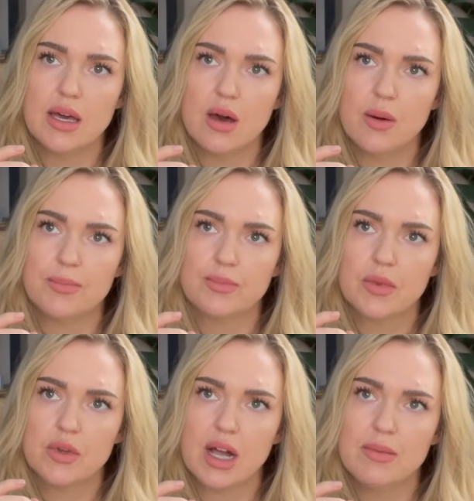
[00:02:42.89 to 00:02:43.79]

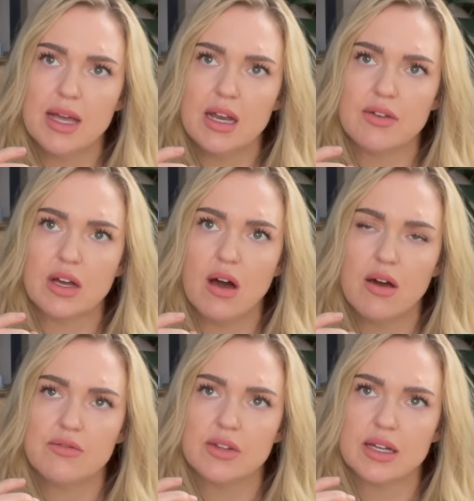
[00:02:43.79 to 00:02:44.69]
they're coming out of a
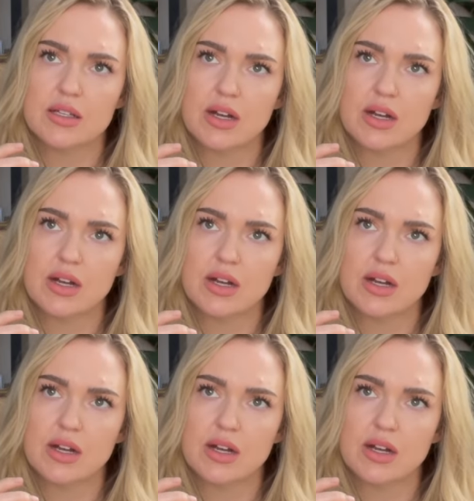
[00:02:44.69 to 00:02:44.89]
conflict.